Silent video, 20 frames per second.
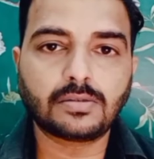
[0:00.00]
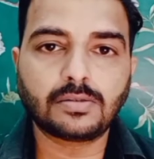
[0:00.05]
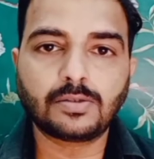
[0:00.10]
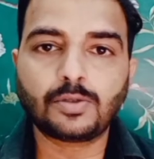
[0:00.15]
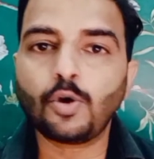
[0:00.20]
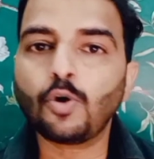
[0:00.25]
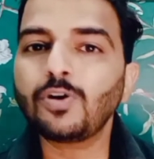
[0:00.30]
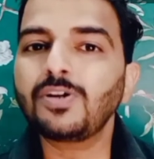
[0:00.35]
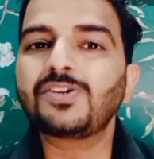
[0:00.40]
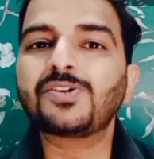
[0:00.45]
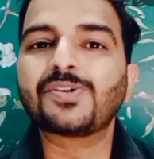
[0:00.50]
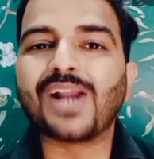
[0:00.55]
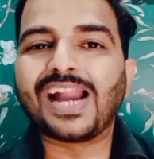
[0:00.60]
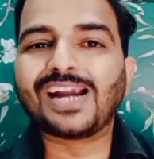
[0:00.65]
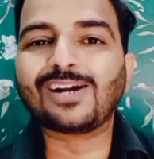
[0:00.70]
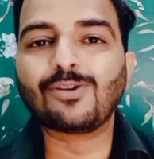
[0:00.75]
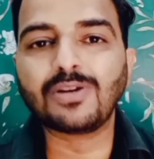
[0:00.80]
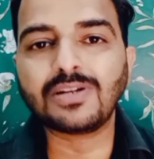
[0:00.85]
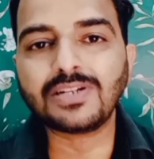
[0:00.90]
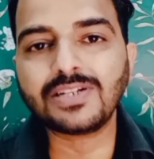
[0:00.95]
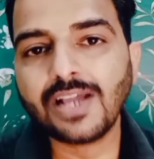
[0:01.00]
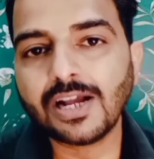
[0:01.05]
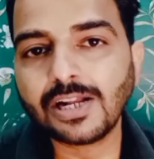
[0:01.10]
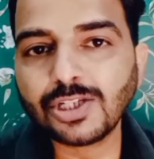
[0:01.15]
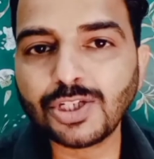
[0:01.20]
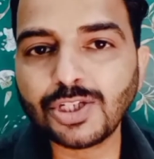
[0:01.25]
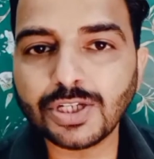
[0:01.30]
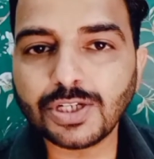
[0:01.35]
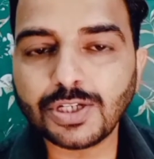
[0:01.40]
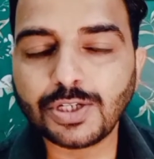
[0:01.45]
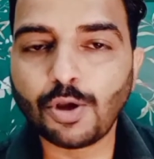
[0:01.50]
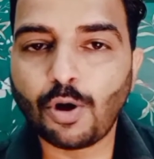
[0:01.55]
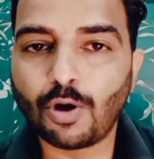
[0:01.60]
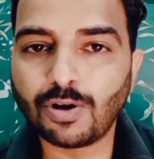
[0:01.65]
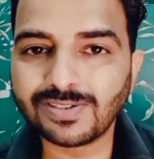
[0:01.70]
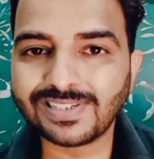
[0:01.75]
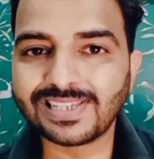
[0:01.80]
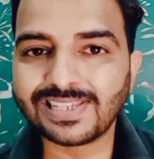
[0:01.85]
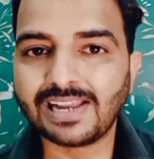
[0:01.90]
Don't try to indulge yourself